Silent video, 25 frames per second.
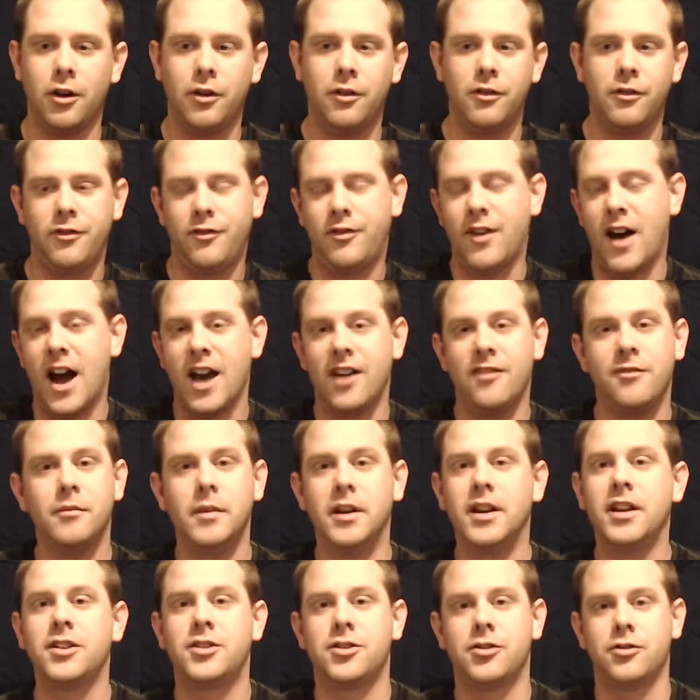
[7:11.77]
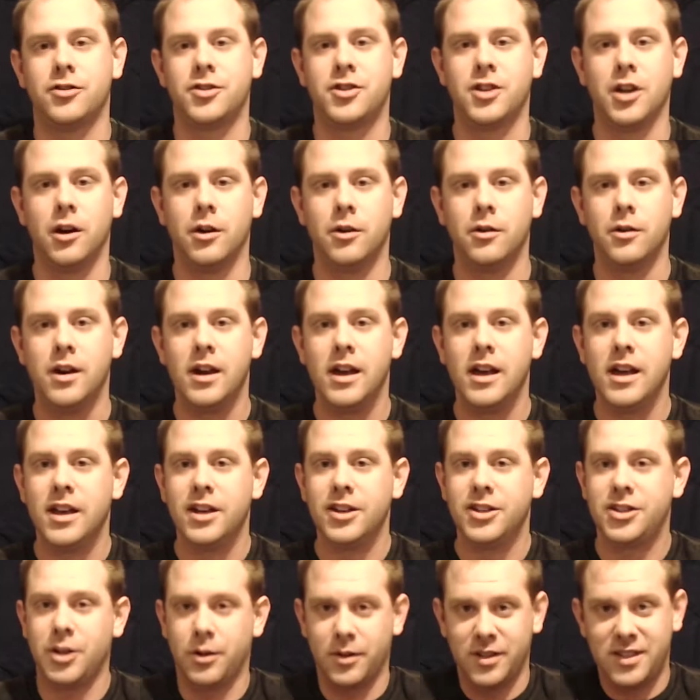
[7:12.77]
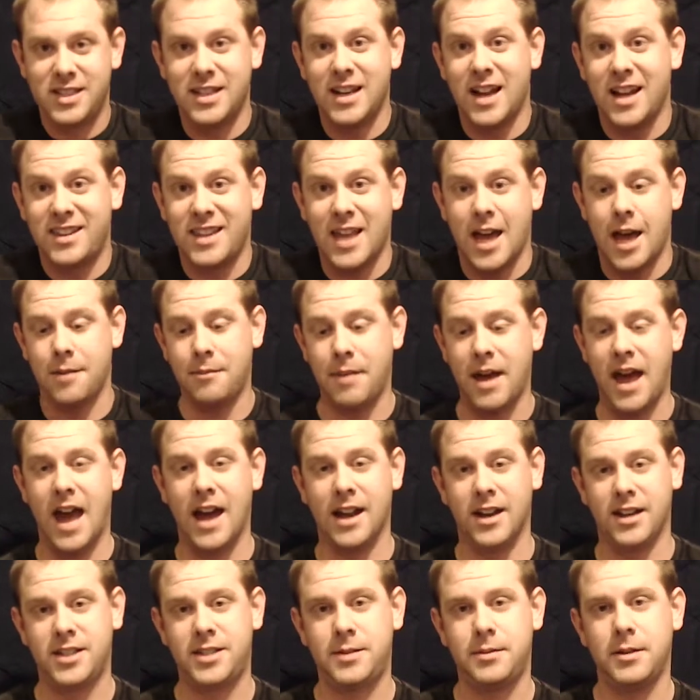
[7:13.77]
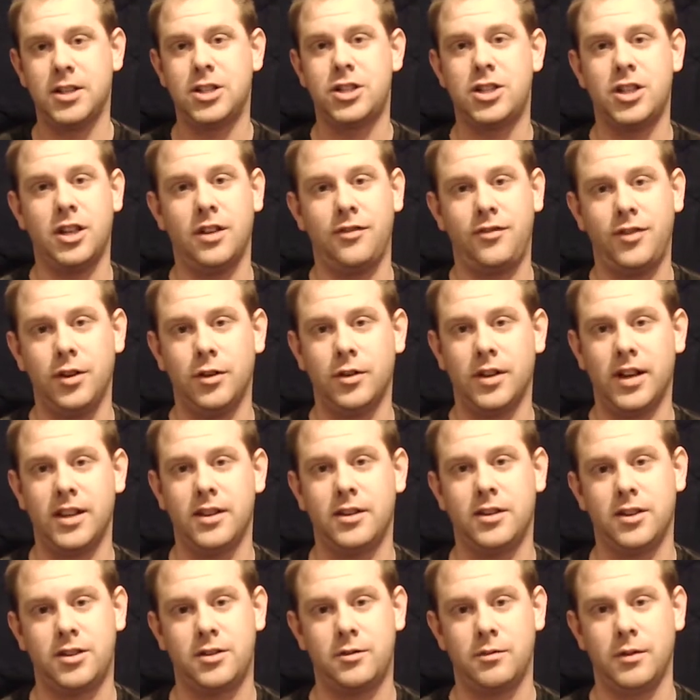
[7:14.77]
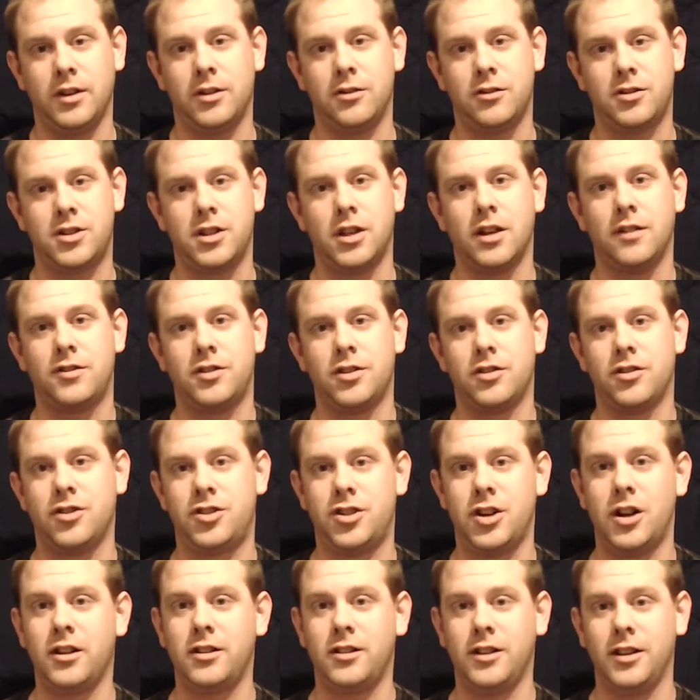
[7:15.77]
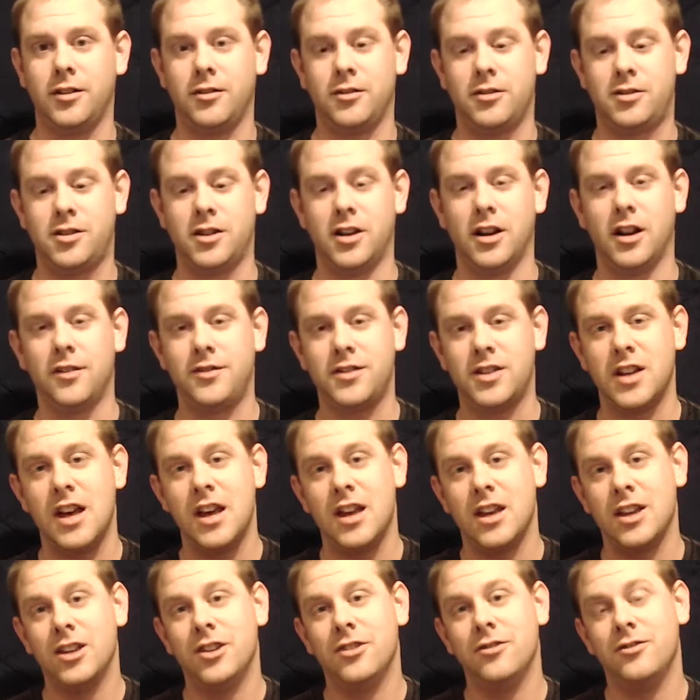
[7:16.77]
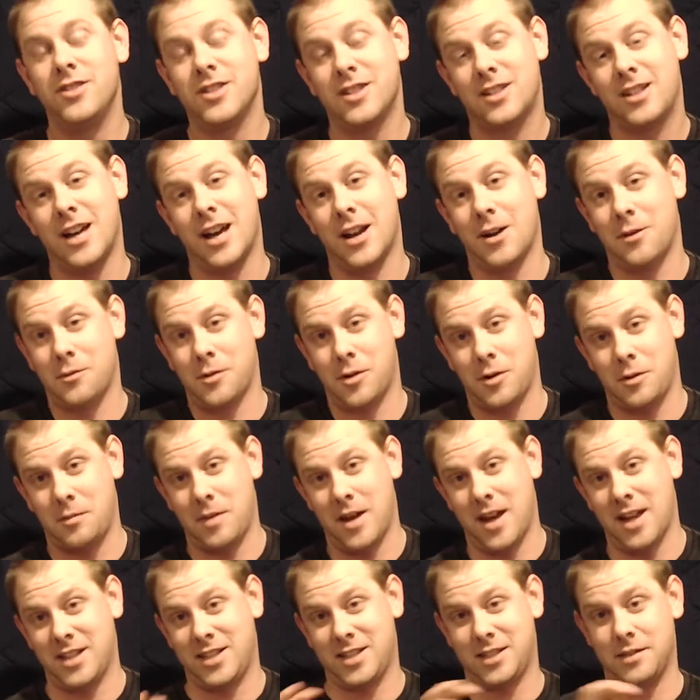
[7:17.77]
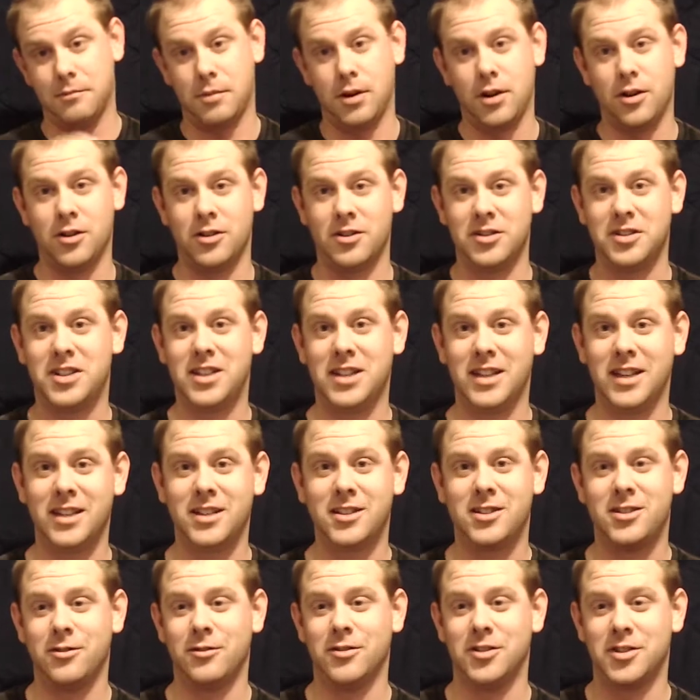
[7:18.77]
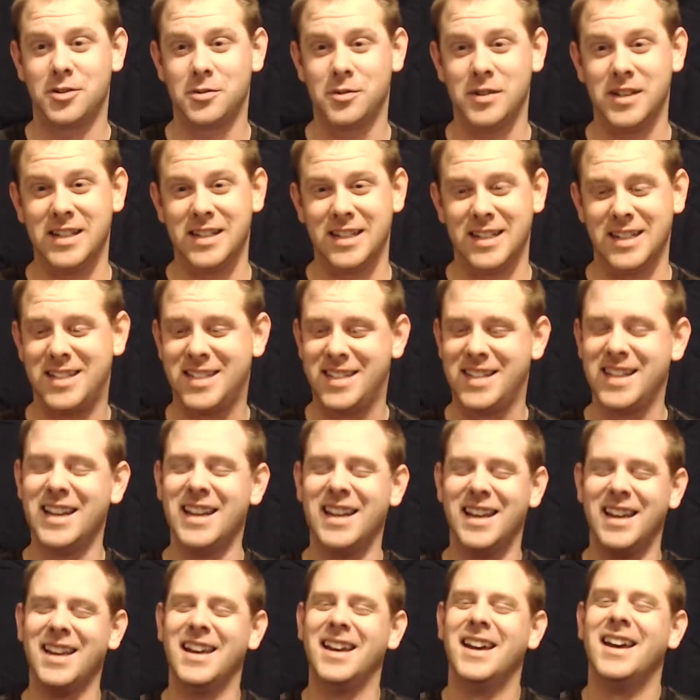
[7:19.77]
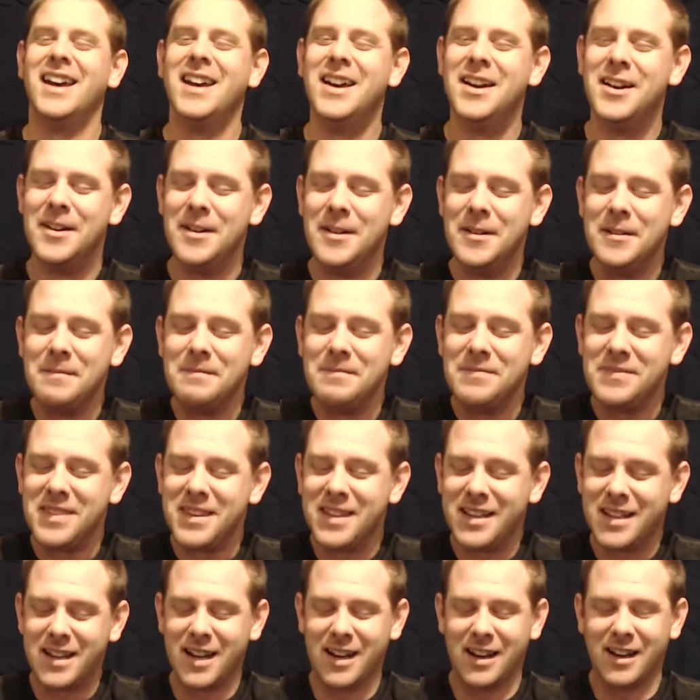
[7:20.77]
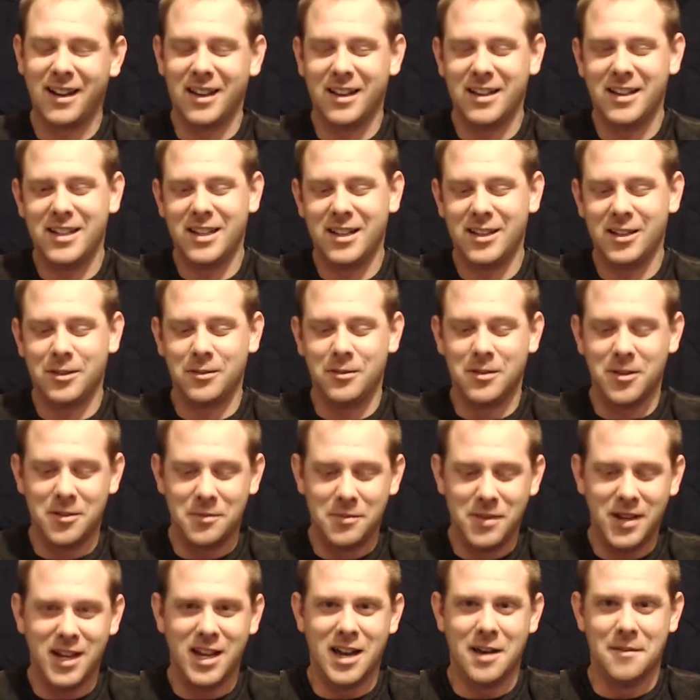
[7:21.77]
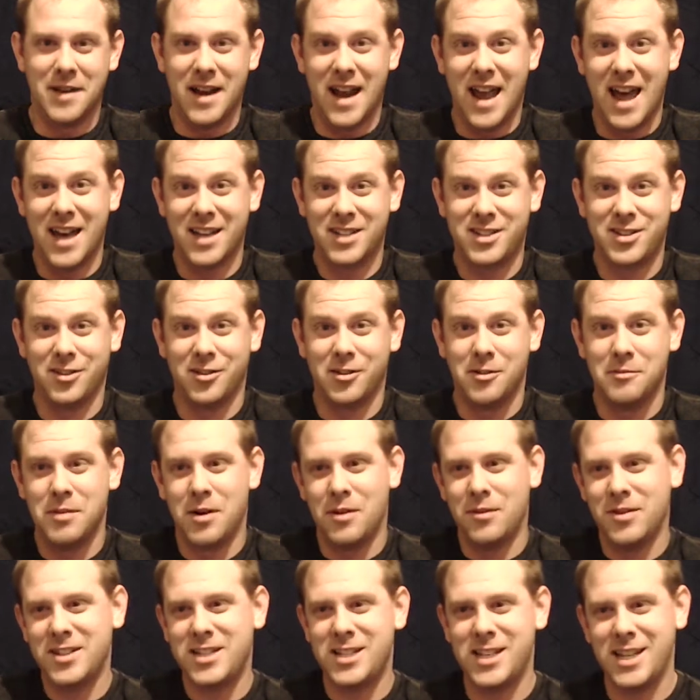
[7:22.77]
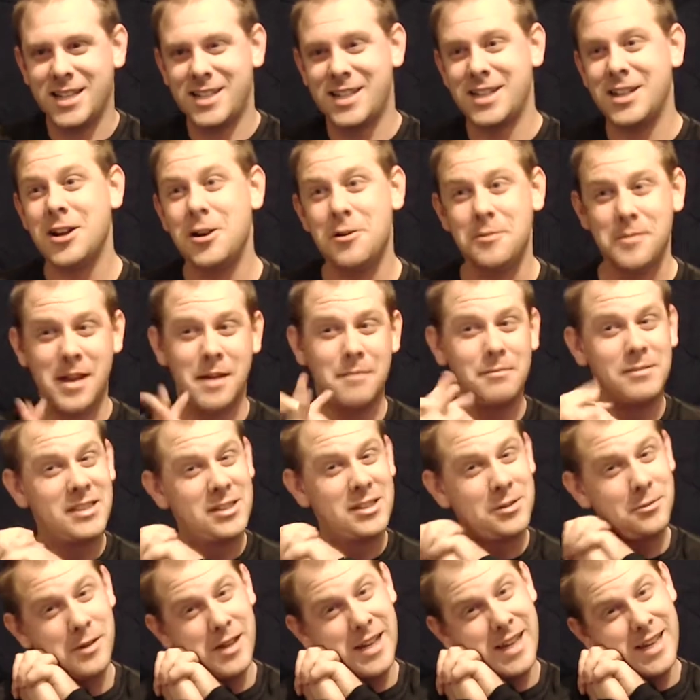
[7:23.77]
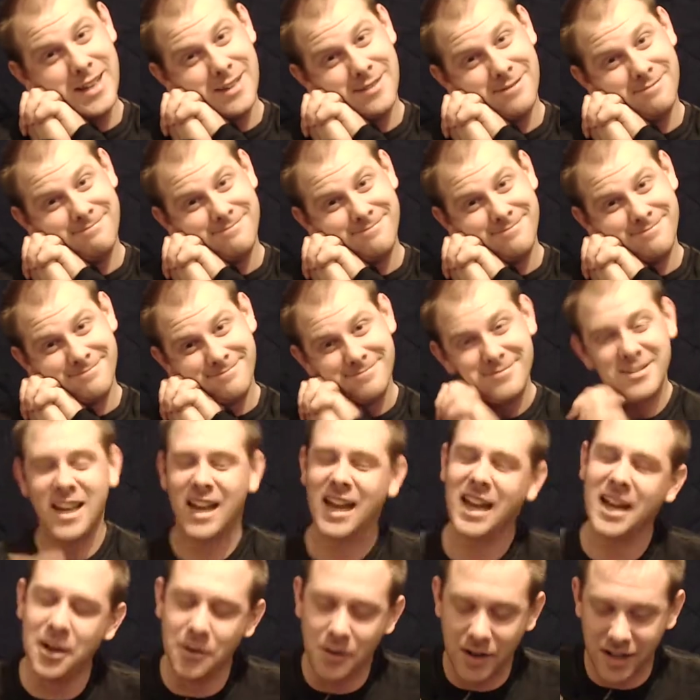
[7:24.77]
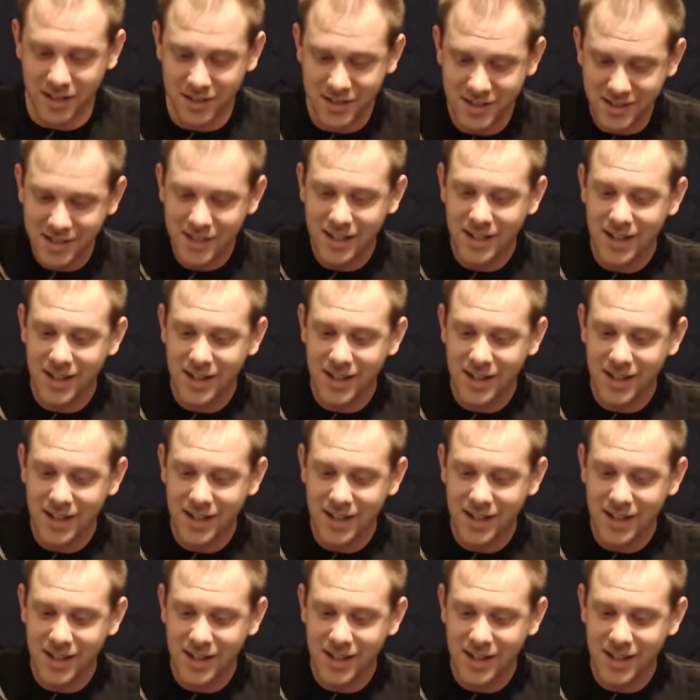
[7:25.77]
5 minutes or so. So it's not that bad, especially if you like the sweeter snuffs or the chocolatier snuffs. You just got to work past the burn to get to the sweetness. Kind of like dealing with me. I'm an asshole, but once you get to know me, I'm sweet. Anyways,